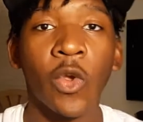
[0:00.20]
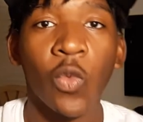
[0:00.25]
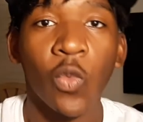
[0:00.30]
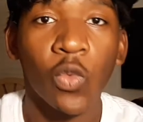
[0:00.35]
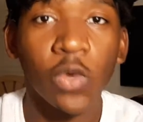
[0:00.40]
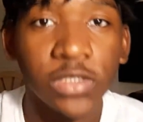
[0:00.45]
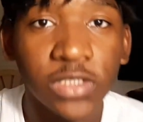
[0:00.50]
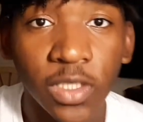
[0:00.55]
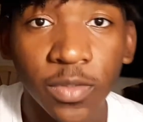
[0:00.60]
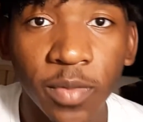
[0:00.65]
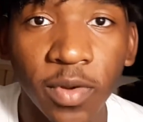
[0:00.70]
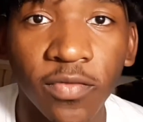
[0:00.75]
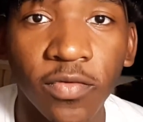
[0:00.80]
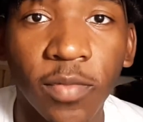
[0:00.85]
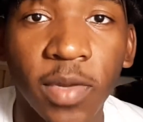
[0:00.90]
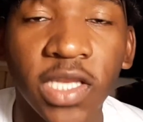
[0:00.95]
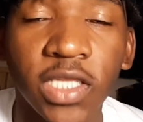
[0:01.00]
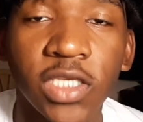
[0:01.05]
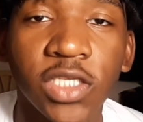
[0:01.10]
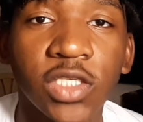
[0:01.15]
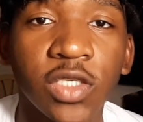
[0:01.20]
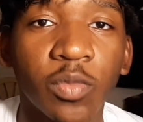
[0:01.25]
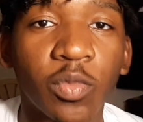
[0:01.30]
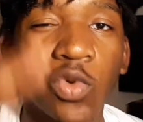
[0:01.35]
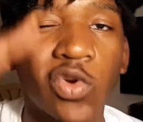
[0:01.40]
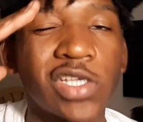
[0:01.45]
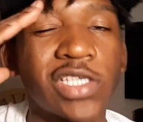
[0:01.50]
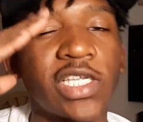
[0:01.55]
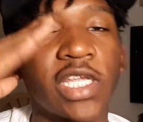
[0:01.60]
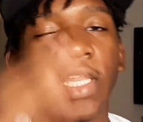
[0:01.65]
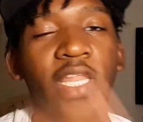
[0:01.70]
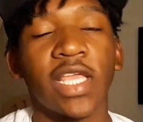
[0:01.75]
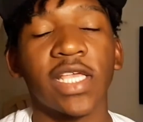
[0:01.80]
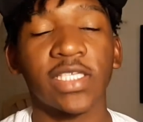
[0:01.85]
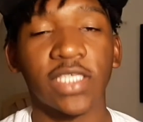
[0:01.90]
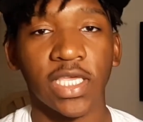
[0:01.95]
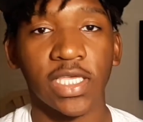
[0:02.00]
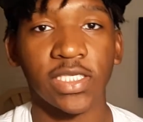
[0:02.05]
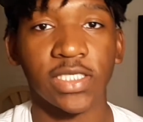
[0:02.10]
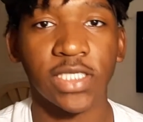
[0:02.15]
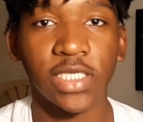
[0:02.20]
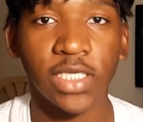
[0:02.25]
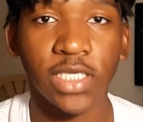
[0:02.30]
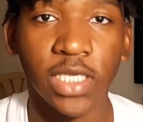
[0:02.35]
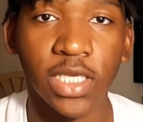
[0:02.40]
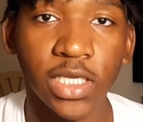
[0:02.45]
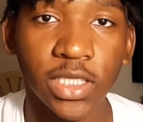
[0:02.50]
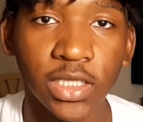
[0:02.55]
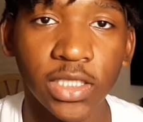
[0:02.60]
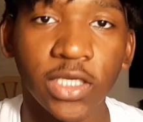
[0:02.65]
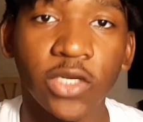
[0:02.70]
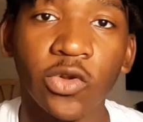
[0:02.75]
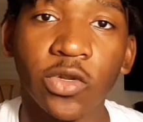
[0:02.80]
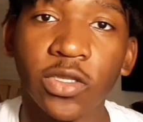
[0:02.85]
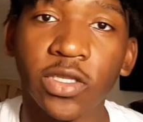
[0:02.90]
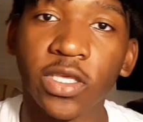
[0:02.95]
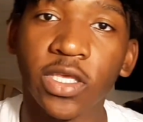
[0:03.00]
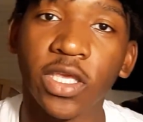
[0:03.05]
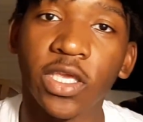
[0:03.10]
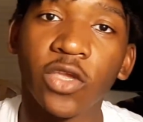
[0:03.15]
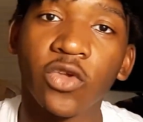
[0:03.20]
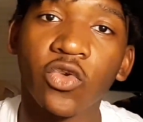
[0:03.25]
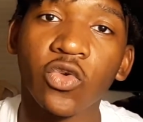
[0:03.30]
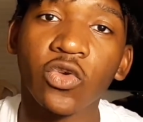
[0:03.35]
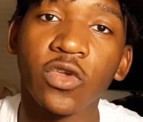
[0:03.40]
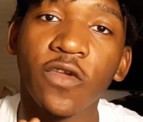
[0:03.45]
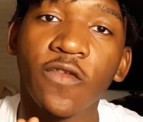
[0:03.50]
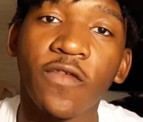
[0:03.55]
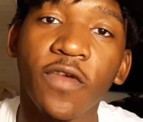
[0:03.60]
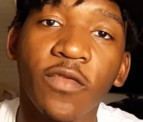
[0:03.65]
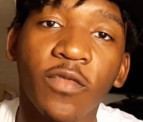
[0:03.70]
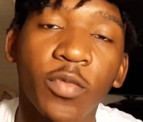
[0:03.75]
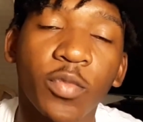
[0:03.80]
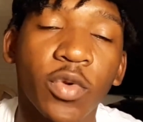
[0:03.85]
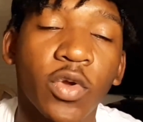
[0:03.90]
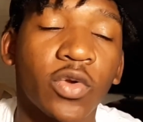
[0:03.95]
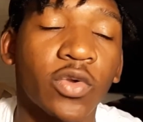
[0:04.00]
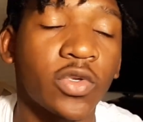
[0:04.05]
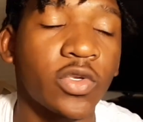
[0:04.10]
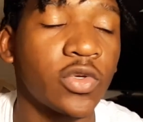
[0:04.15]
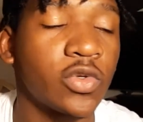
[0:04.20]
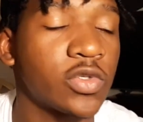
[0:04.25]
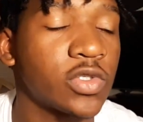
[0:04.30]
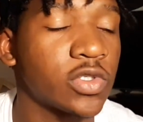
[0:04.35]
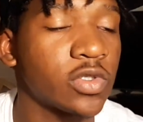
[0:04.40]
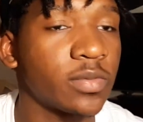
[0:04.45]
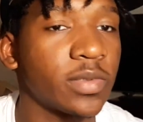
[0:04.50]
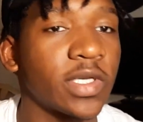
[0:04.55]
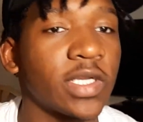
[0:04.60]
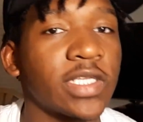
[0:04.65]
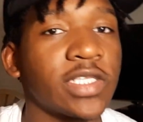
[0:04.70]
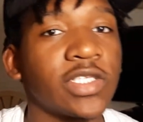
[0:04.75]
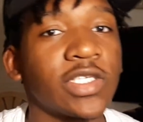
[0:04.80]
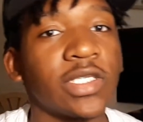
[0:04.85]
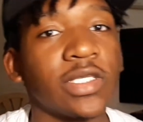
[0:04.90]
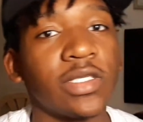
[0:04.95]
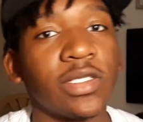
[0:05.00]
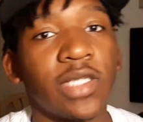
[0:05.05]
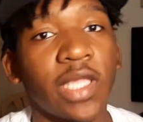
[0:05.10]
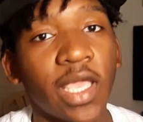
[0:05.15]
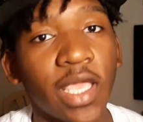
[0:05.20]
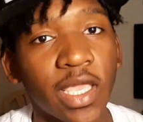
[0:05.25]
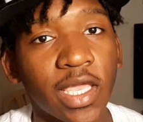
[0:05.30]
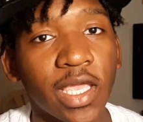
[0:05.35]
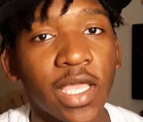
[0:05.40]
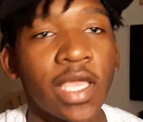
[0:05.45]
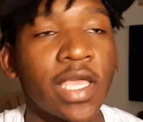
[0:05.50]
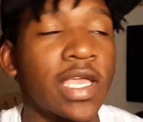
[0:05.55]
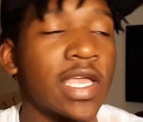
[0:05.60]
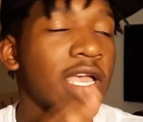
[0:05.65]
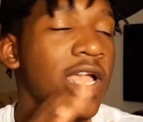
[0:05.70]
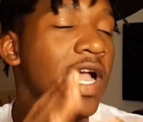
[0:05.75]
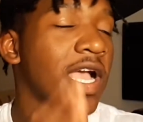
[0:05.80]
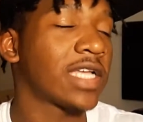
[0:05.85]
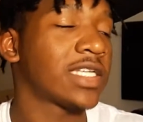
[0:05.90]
What's up, everybody? It's your boy Jay, the SKC Kid, leader of the Kid Crew, your favorite broke YouTuber. And today, I